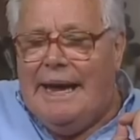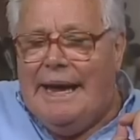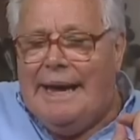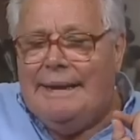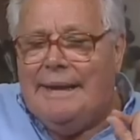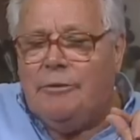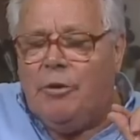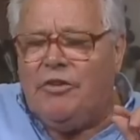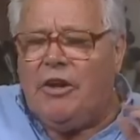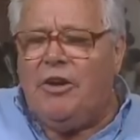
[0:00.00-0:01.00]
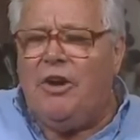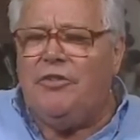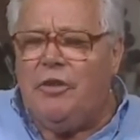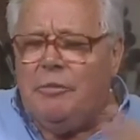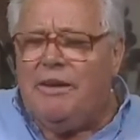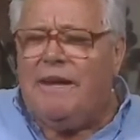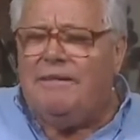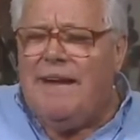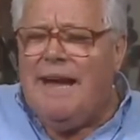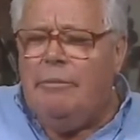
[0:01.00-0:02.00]
And it was a customer
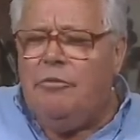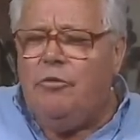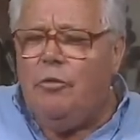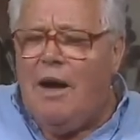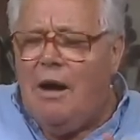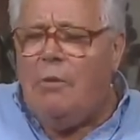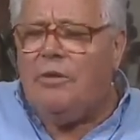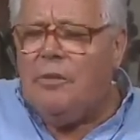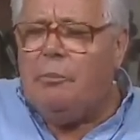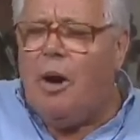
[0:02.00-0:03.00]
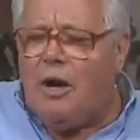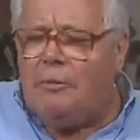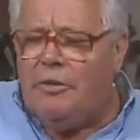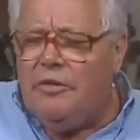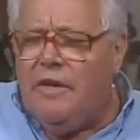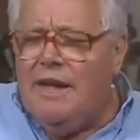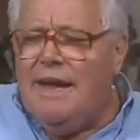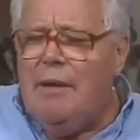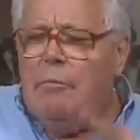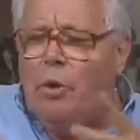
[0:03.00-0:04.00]
that came to our department
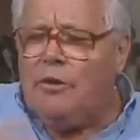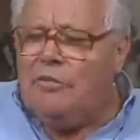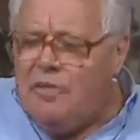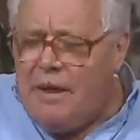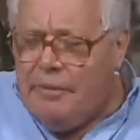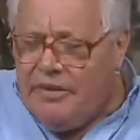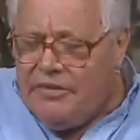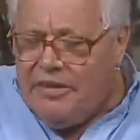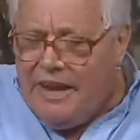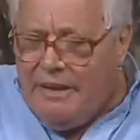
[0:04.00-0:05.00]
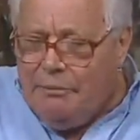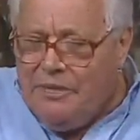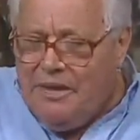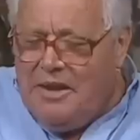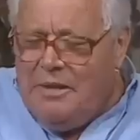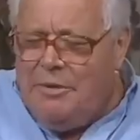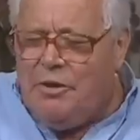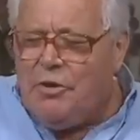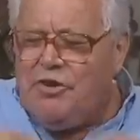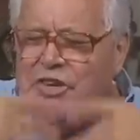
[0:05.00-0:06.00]
and bought fabrics there,
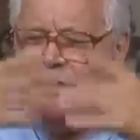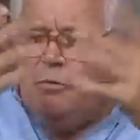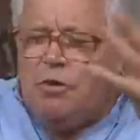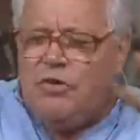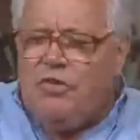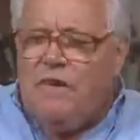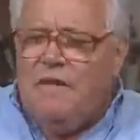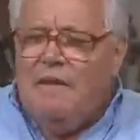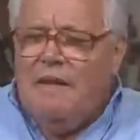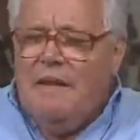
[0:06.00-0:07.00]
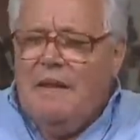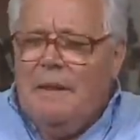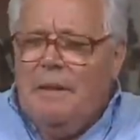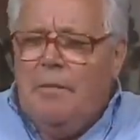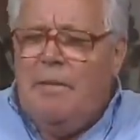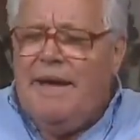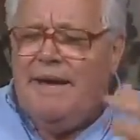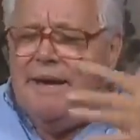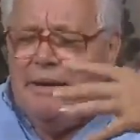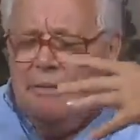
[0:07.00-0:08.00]
because she was
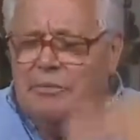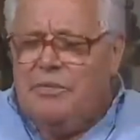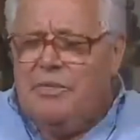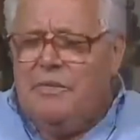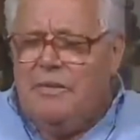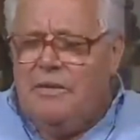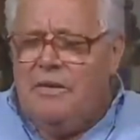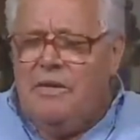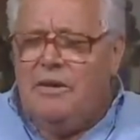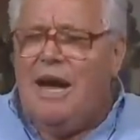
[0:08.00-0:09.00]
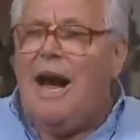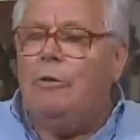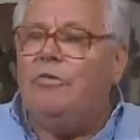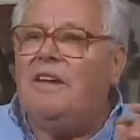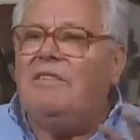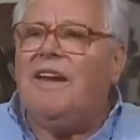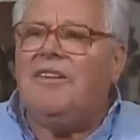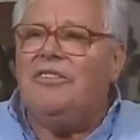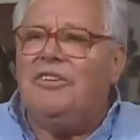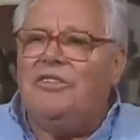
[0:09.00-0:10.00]
making gowns and
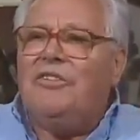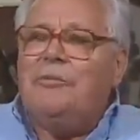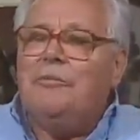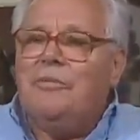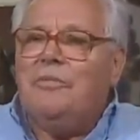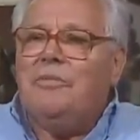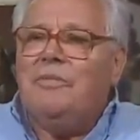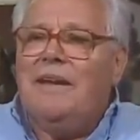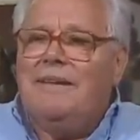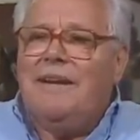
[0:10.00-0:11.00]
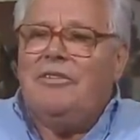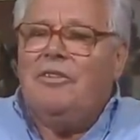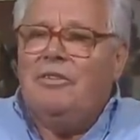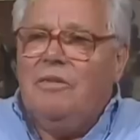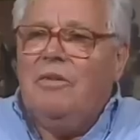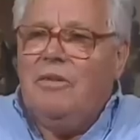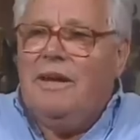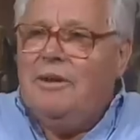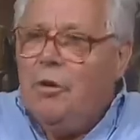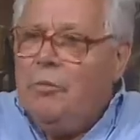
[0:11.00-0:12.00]
dresses in
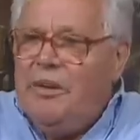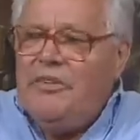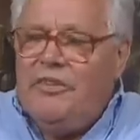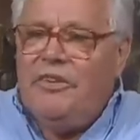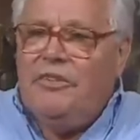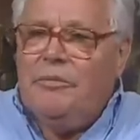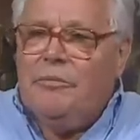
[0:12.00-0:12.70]
her business.